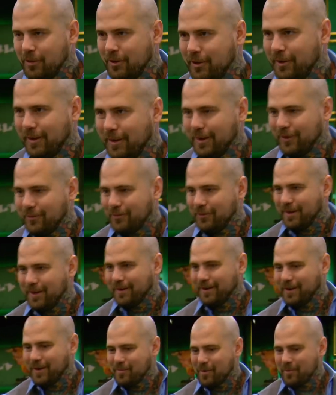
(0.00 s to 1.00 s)
here to not let you
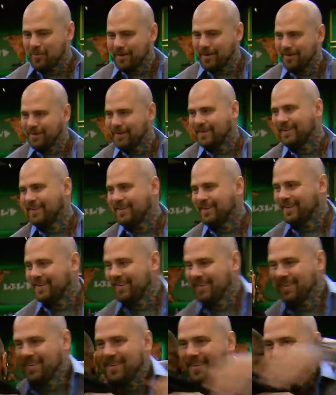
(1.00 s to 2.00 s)
down today, my man. He
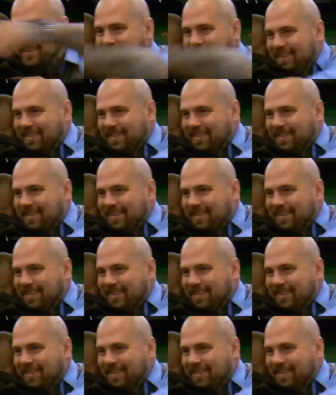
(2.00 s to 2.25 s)
played his cards